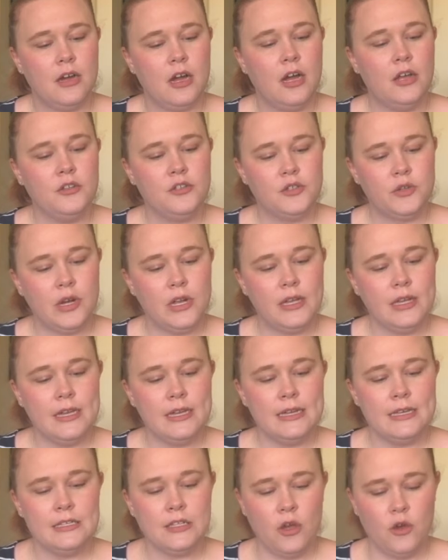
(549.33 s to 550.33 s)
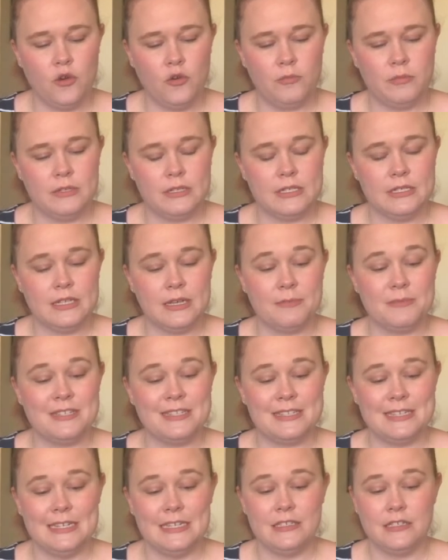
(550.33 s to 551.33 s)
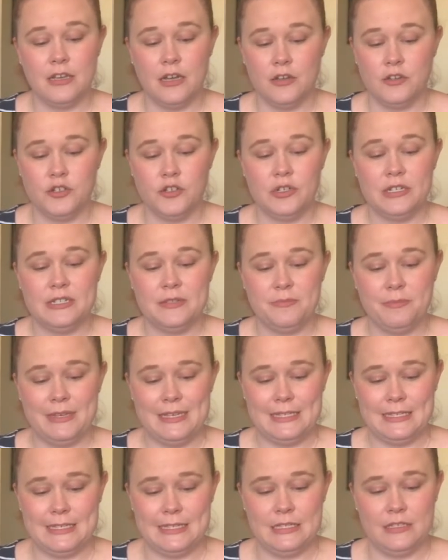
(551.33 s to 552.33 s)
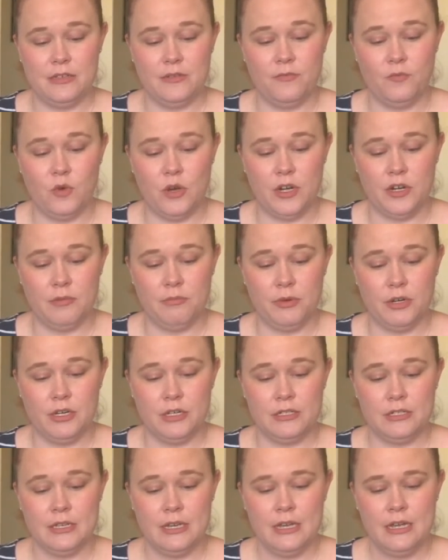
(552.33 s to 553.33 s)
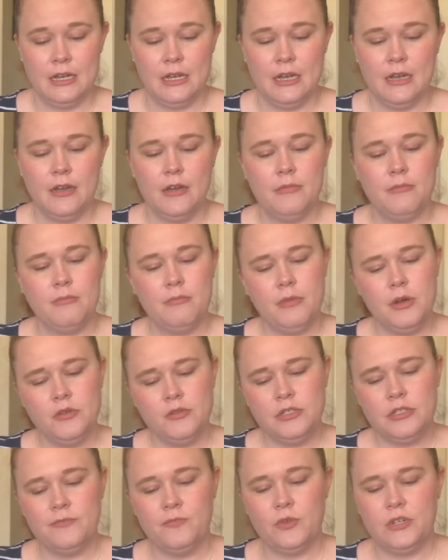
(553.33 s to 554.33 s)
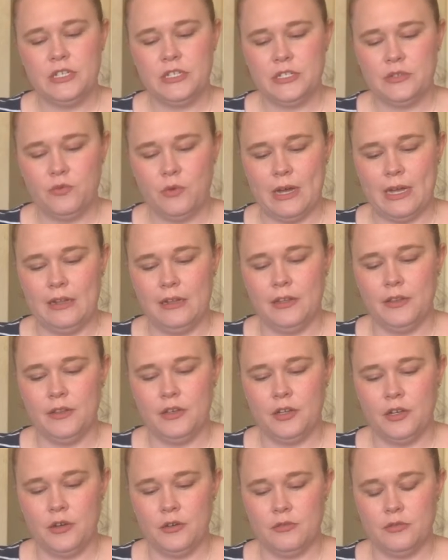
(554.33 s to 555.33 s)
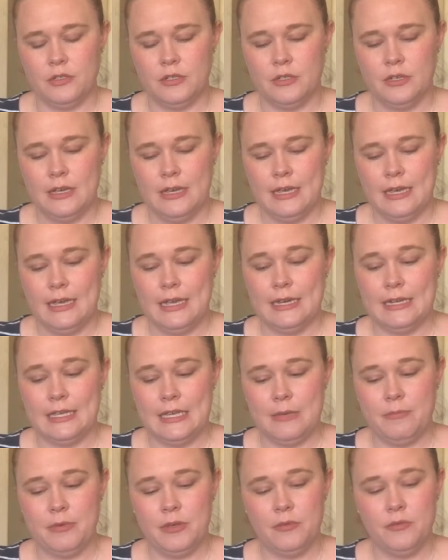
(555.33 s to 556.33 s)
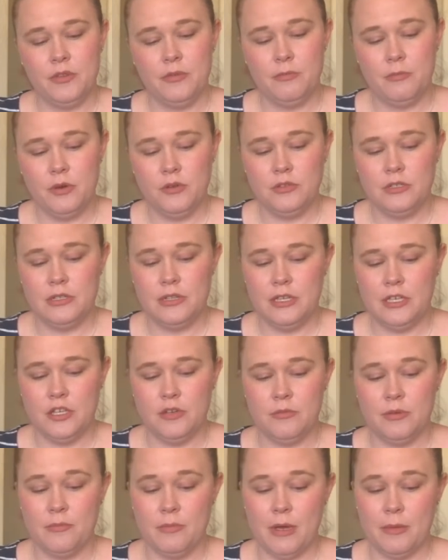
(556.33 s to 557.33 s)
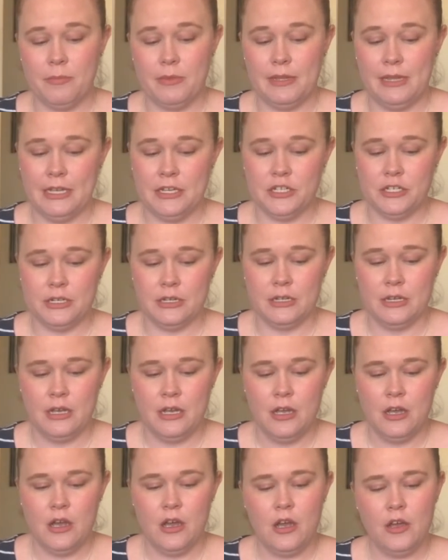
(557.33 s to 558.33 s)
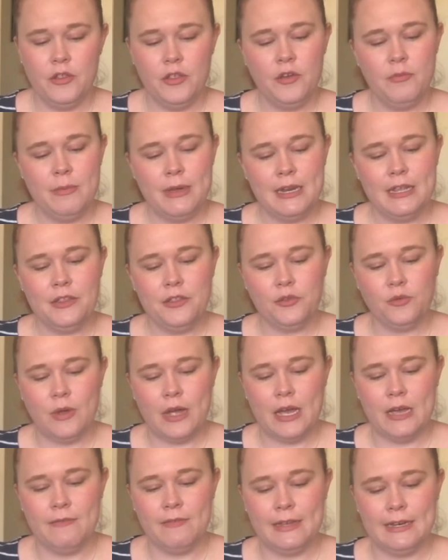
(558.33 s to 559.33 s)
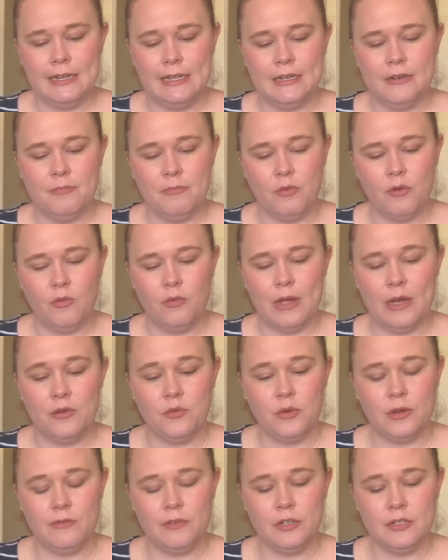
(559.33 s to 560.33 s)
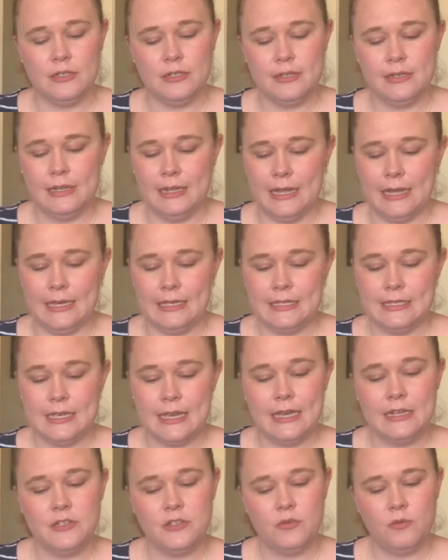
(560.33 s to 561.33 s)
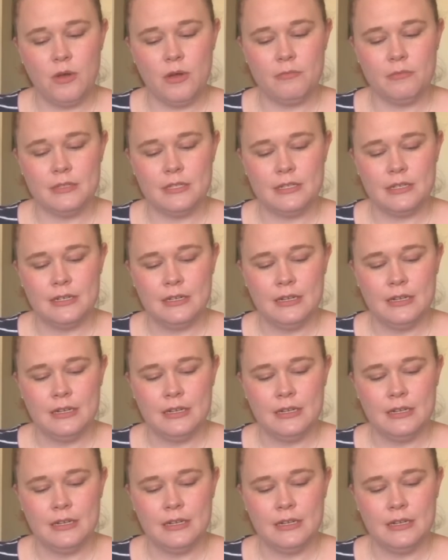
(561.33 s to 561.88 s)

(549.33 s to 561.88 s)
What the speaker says: Australia is home to some 600 species of water birds, most of which dwell on the coast, in keeping with most of the human population, although many thrive inland around rivers, lakes, and swamps.